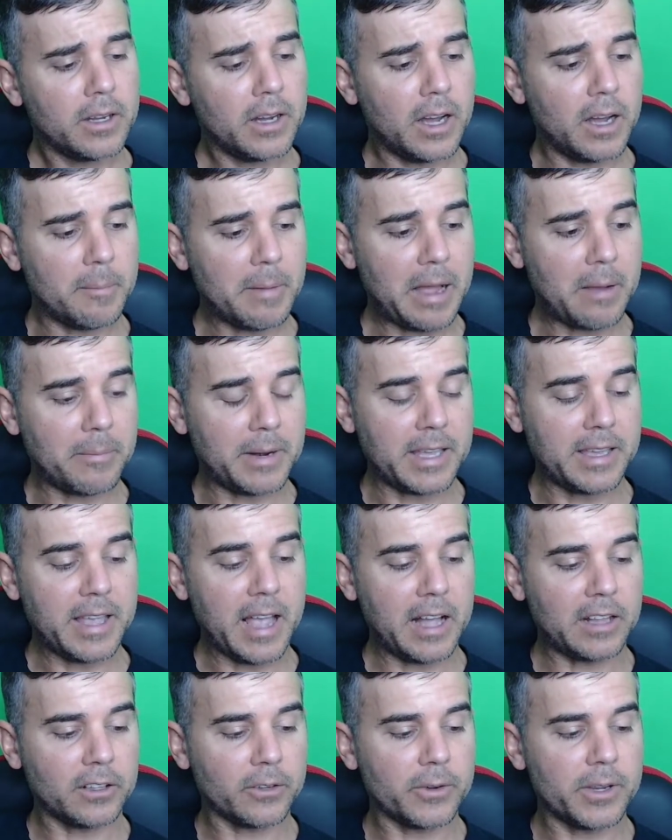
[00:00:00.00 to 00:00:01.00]
how many
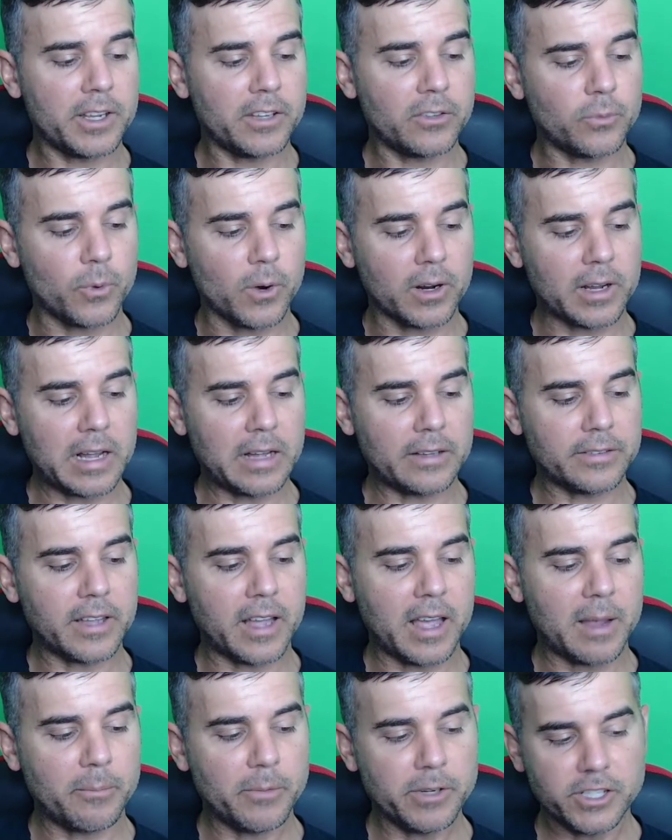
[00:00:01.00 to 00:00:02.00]
calories, workout
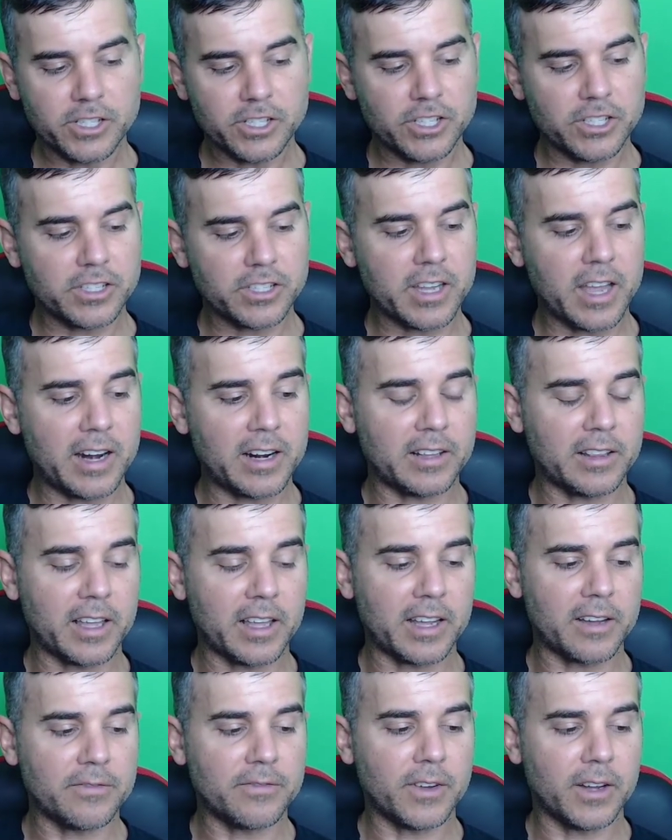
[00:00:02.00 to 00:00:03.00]
time, which is just kind of
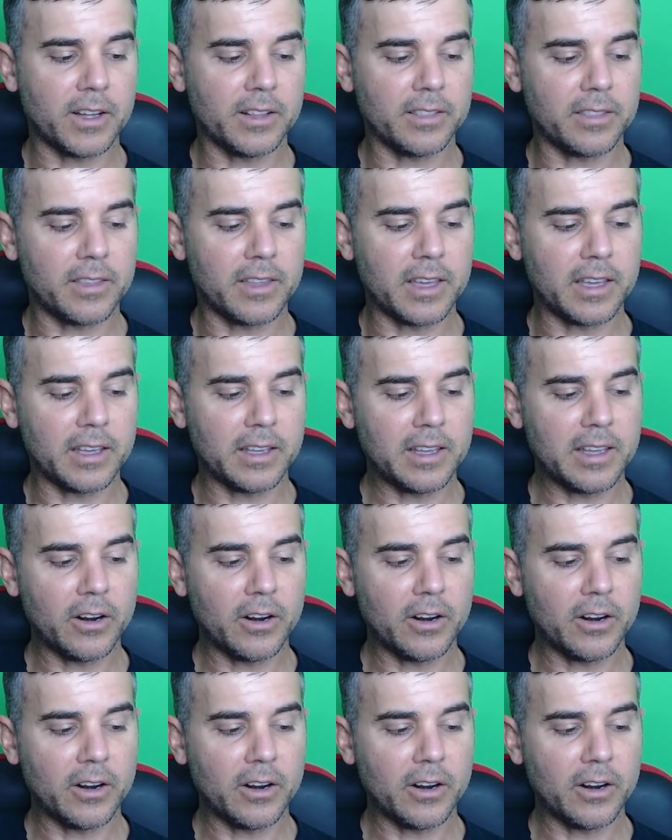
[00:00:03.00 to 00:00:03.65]
like a fun thing.